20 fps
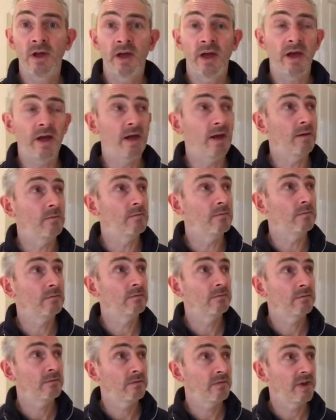
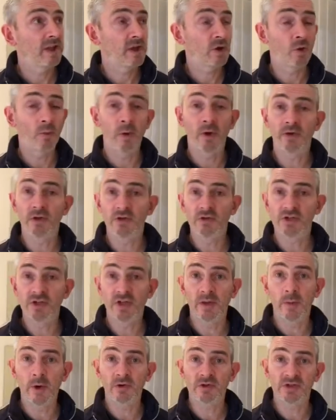they come on using
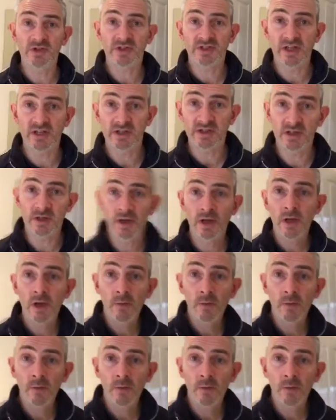the motion sensor.